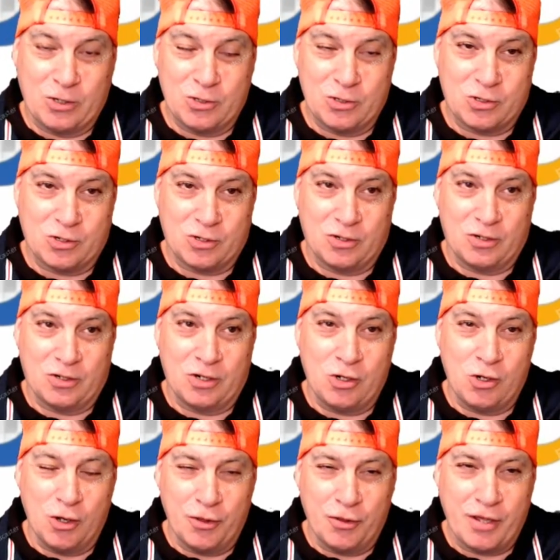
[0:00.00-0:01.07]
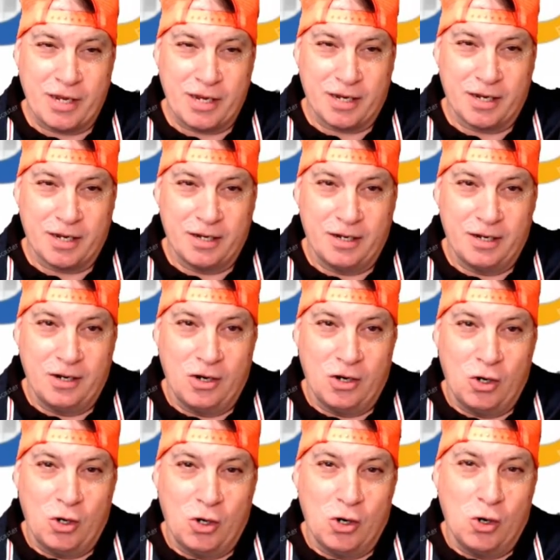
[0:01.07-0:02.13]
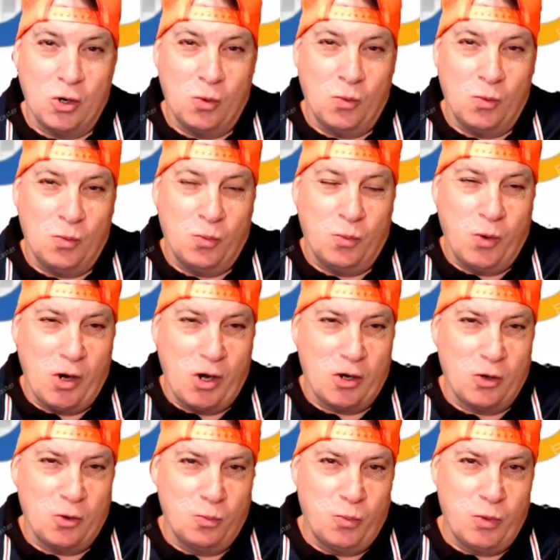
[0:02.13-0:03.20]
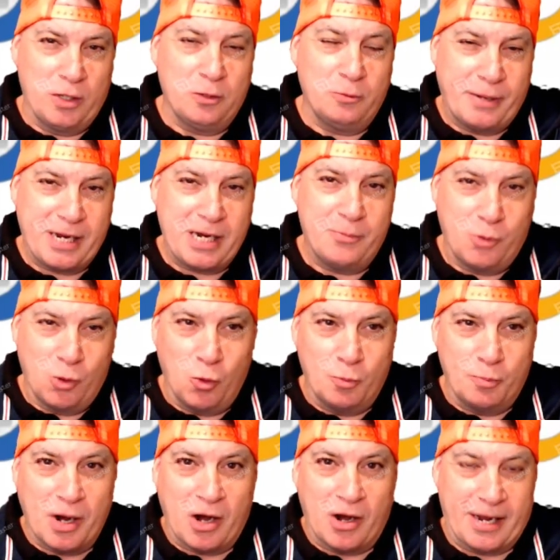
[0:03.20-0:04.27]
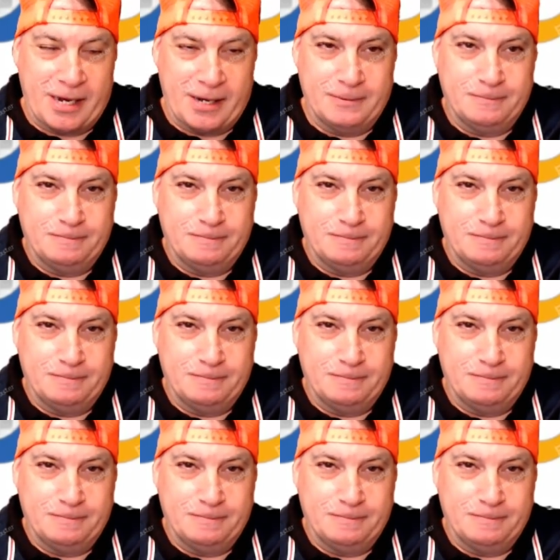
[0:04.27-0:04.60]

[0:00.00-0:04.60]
because you've got to think, what will people buy?